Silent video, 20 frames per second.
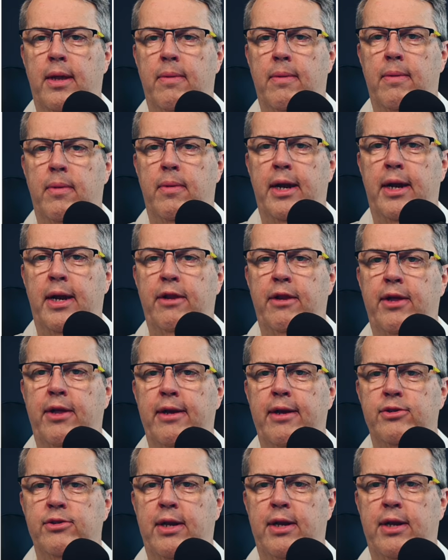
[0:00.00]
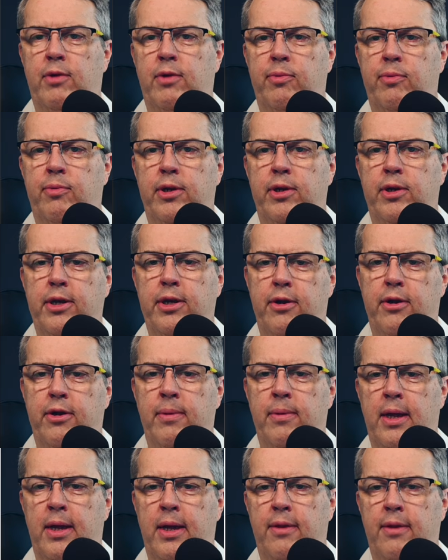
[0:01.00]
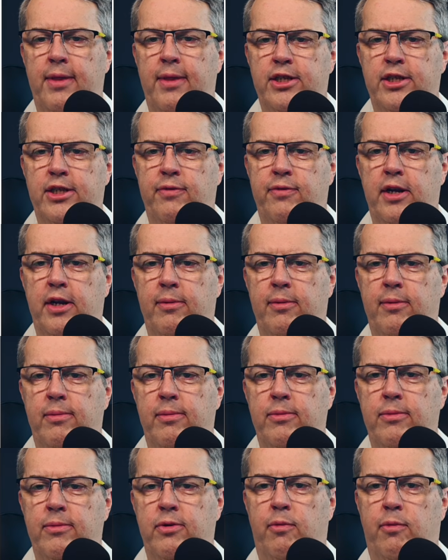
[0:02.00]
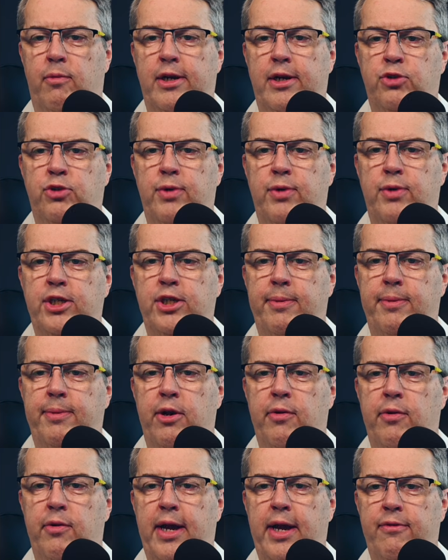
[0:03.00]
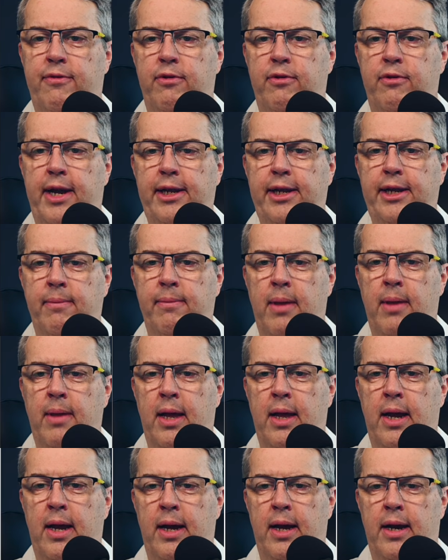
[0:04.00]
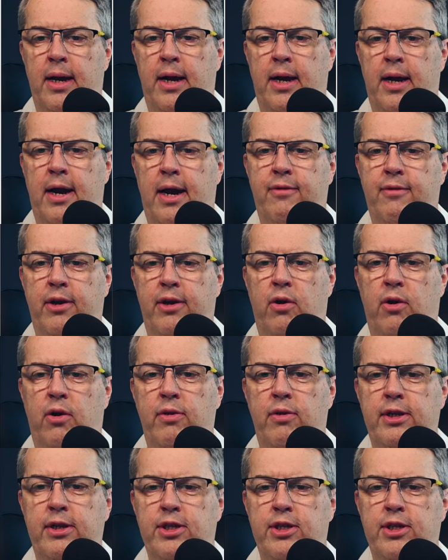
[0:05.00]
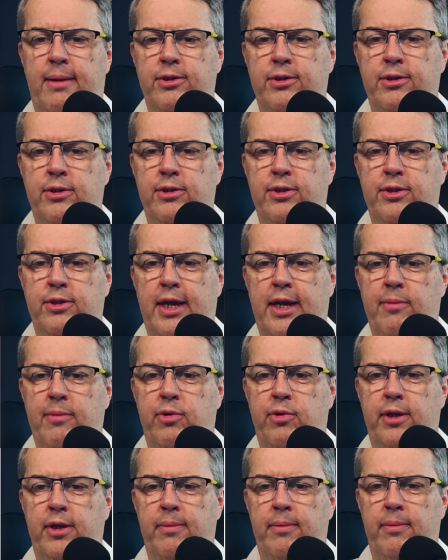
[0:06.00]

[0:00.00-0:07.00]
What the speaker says: anything else that I want to put in here that's available. So I want a stretchy paragraph or heading. I've got all these options that I can put in.